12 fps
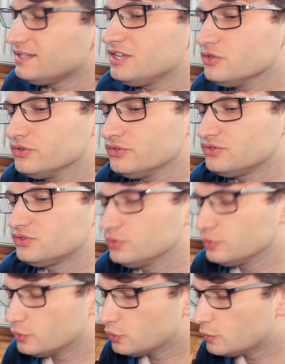they used
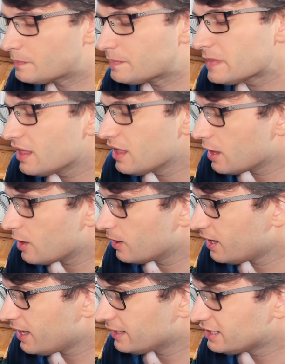to
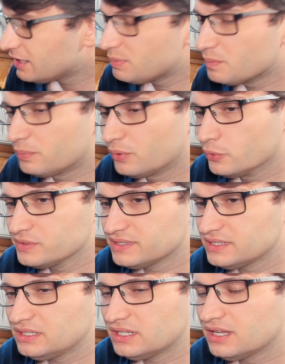keep it
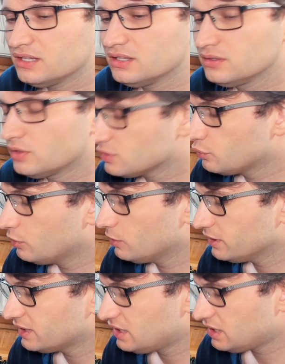pulsing and not
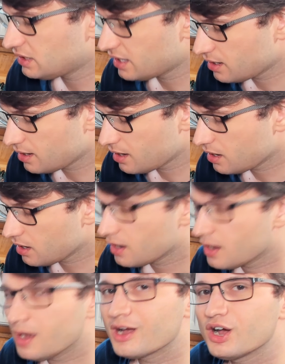working
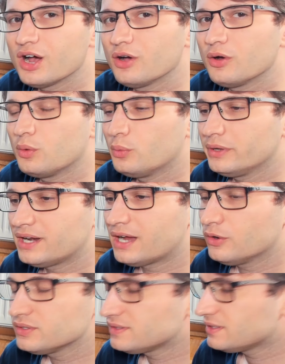
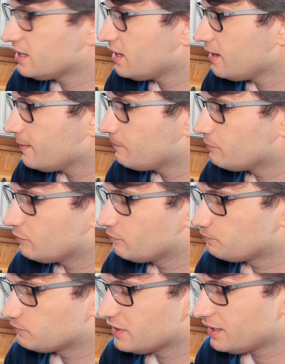without
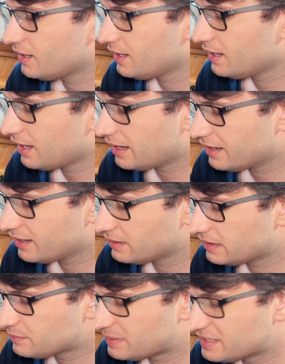
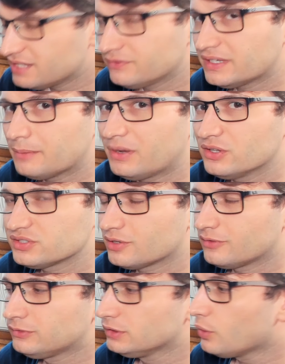a specific amount
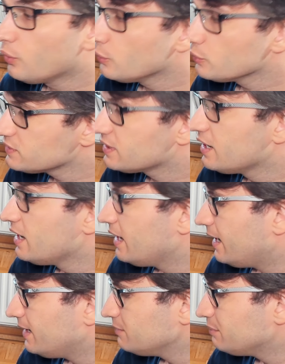of load.
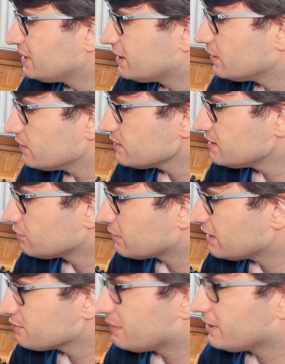And because the
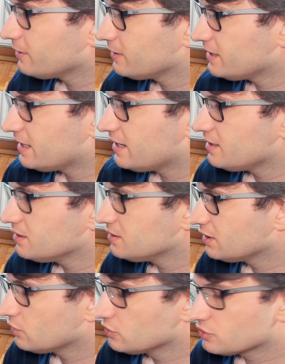Raspberry and
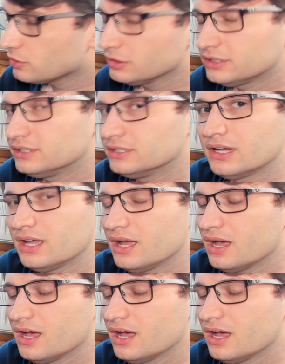the controller